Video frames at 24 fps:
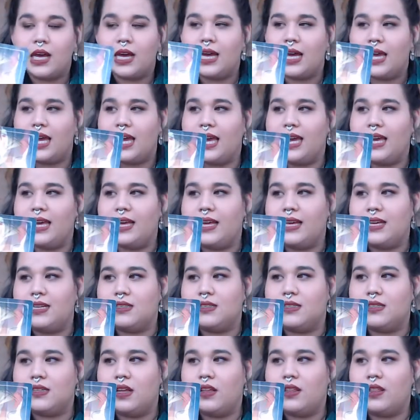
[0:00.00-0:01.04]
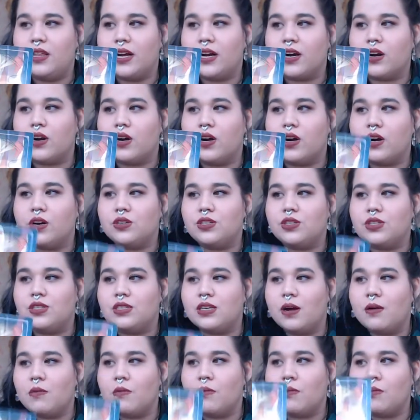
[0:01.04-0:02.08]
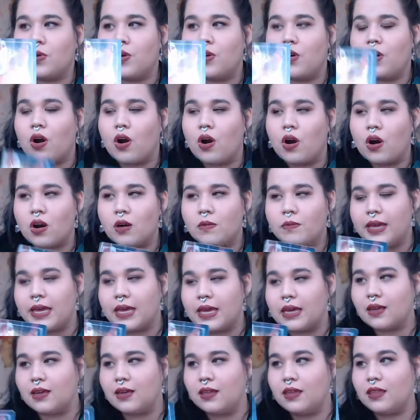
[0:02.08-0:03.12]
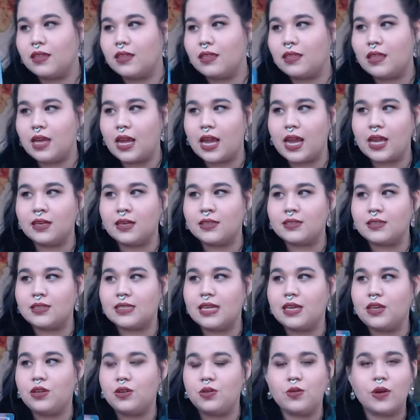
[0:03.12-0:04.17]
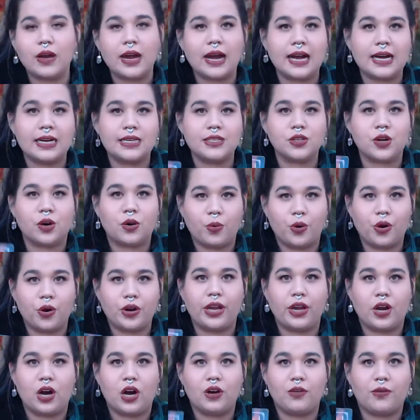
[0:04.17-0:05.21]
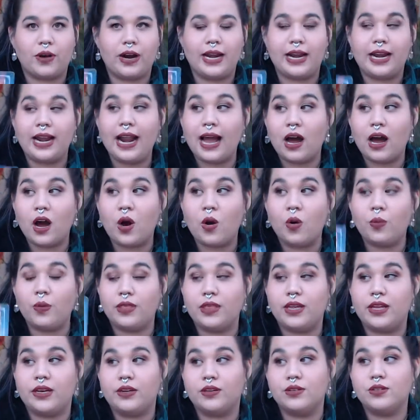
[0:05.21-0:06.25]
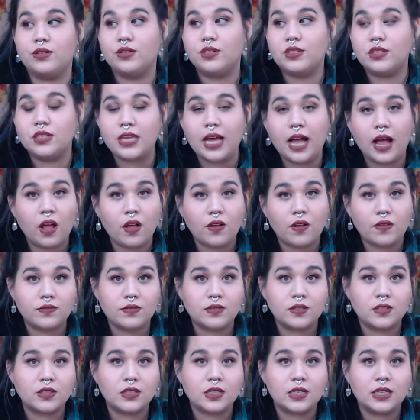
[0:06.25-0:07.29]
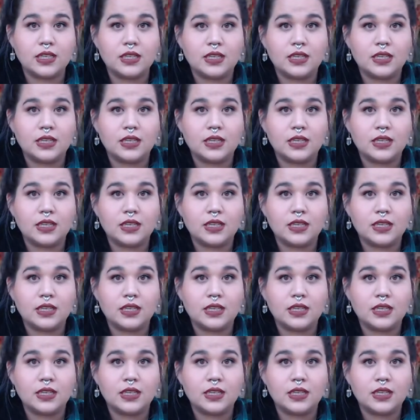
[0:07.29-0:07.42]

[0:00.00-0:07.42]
is there are some karmic things that you guys are working on right now within yourselves